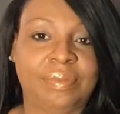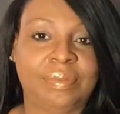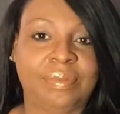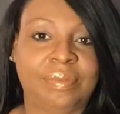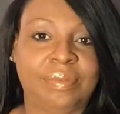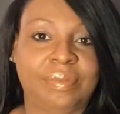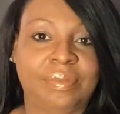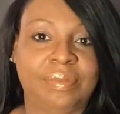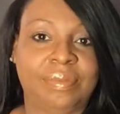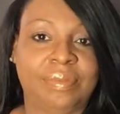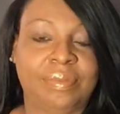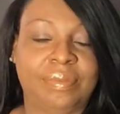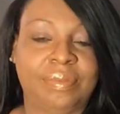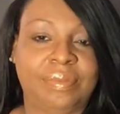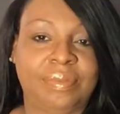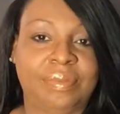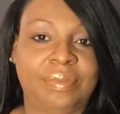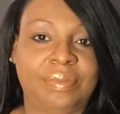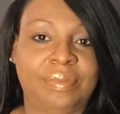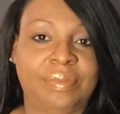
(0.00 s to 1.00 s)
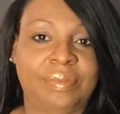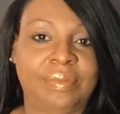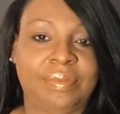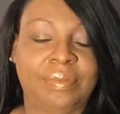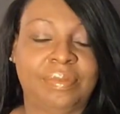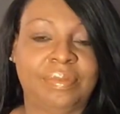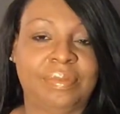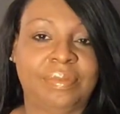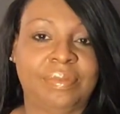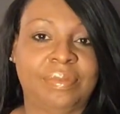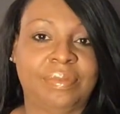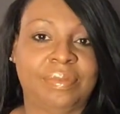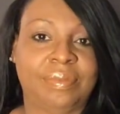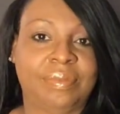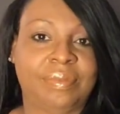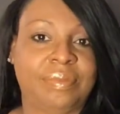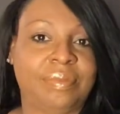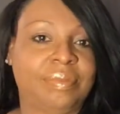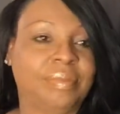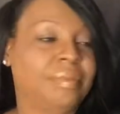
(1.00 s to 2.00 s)

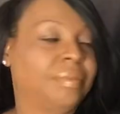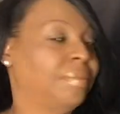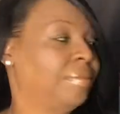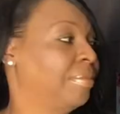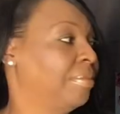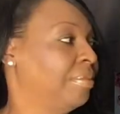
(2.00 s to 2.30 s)
The person shown says nothing.